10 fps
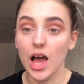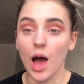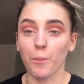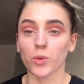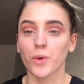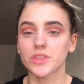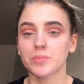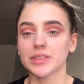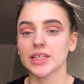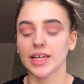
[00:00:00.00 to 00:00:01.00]
I'm going to
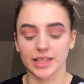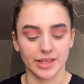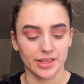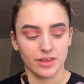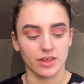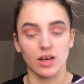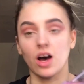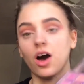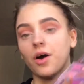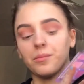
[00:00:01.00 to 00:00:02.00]
be taking
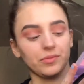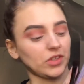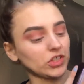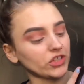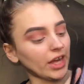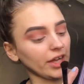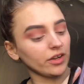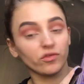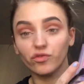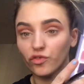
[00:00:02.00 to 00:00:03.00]
the shade
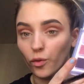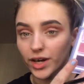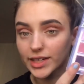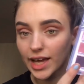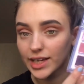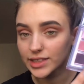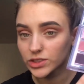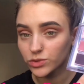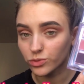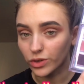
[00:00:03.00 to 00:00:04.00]

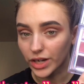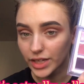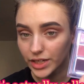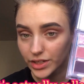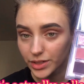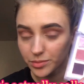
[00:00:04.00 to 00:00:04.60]
Vortex right here.